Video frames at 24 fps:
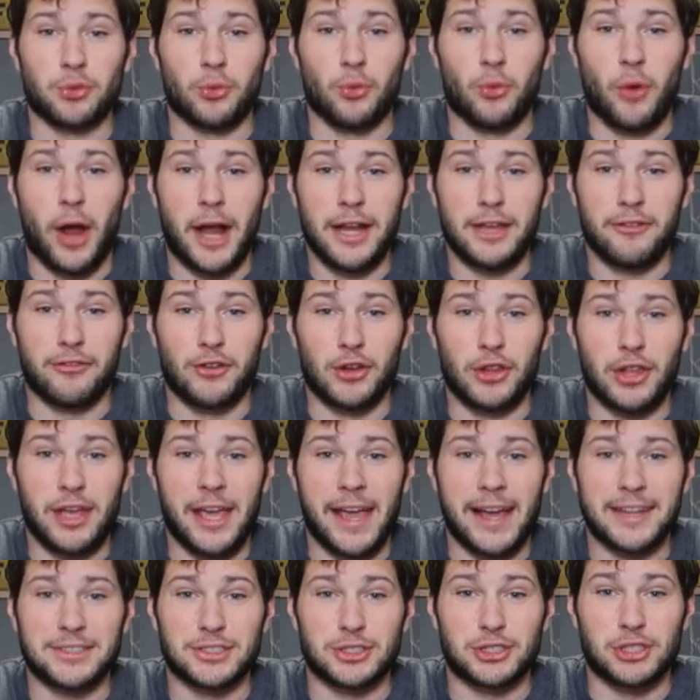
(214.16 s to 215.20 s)
are ready for
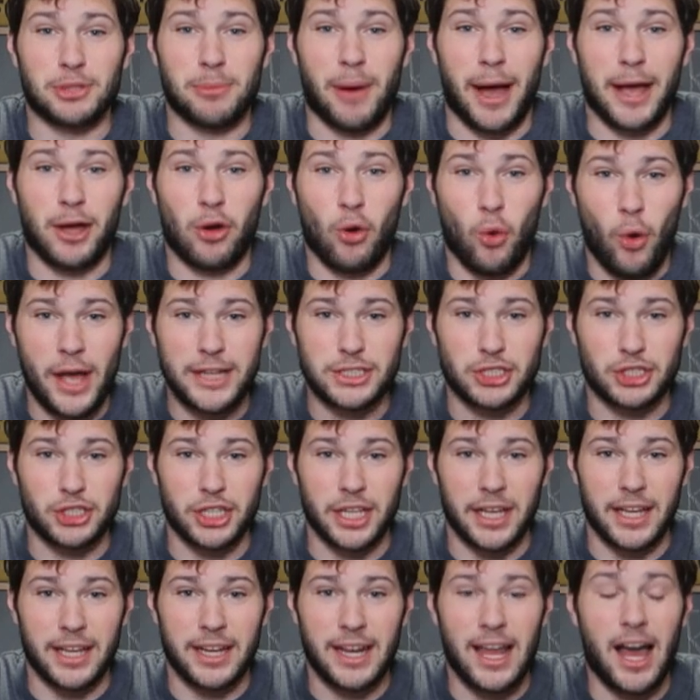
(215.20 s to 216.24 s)
the answer to my
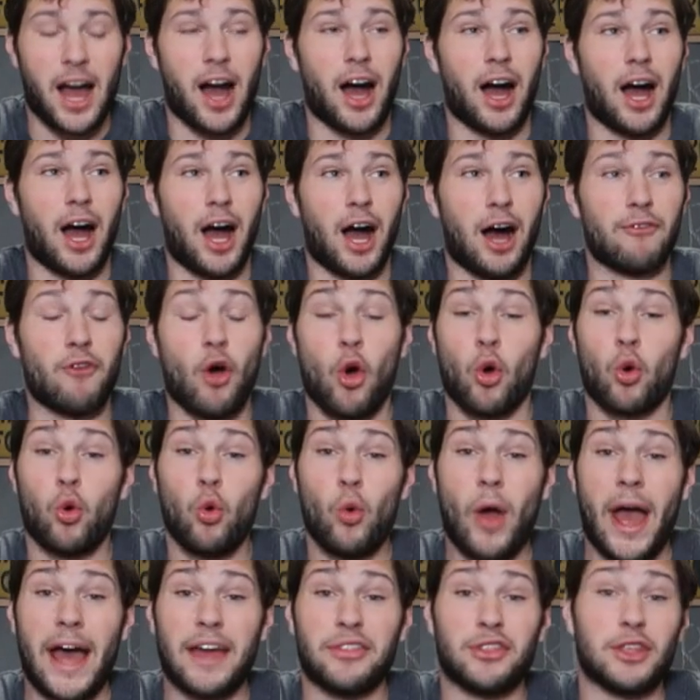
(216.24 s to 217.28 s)
question, uh,
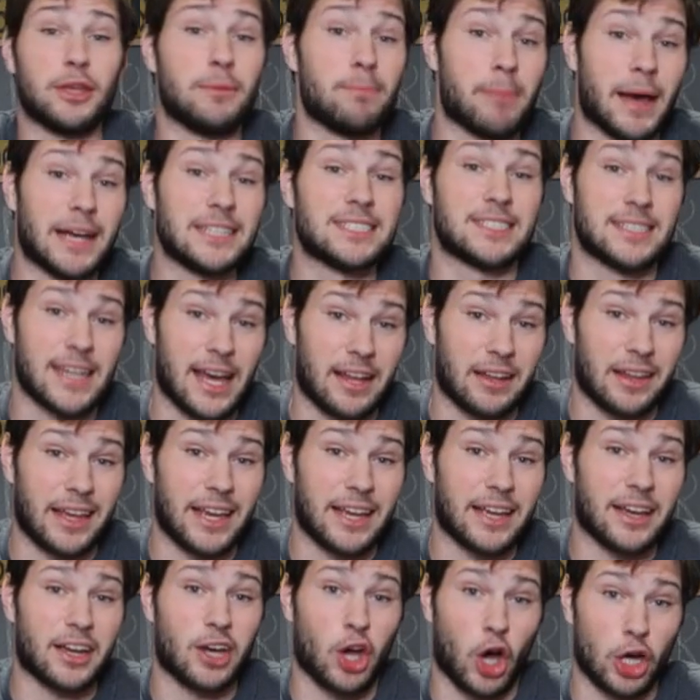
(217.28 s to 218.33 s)
who had the
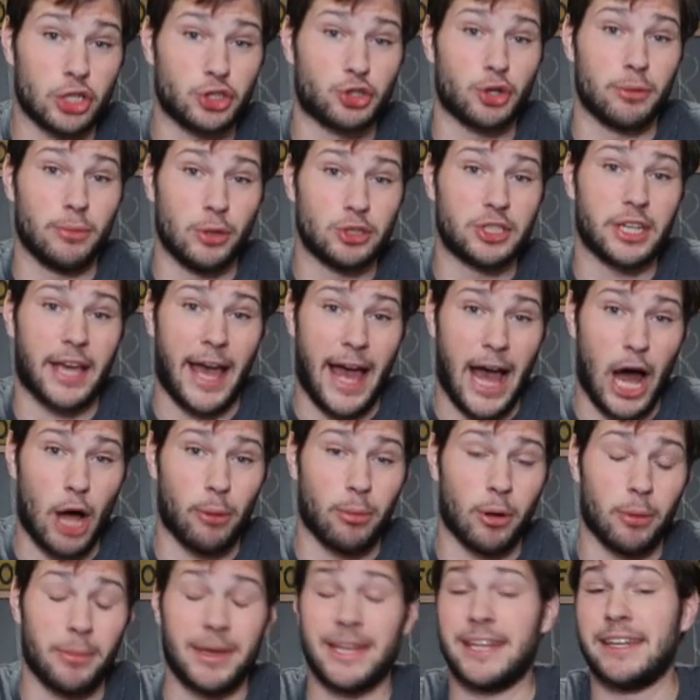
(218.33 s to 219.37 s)
best-selling country music
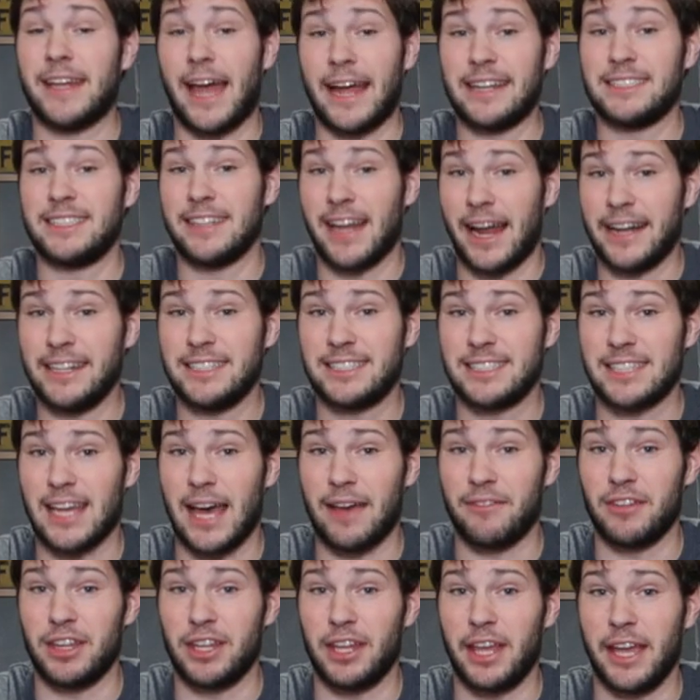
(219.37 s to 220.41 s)
album in nineteen
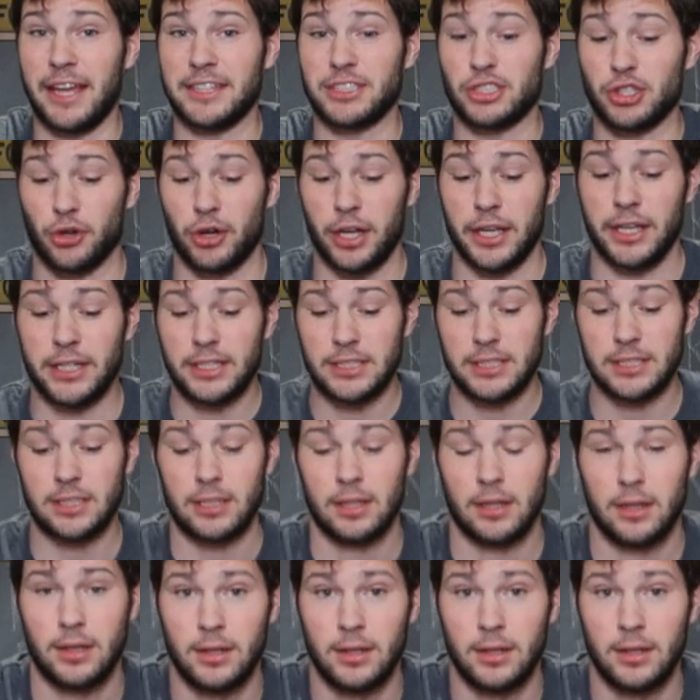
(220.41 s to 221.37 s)
ninety-seven? The answer is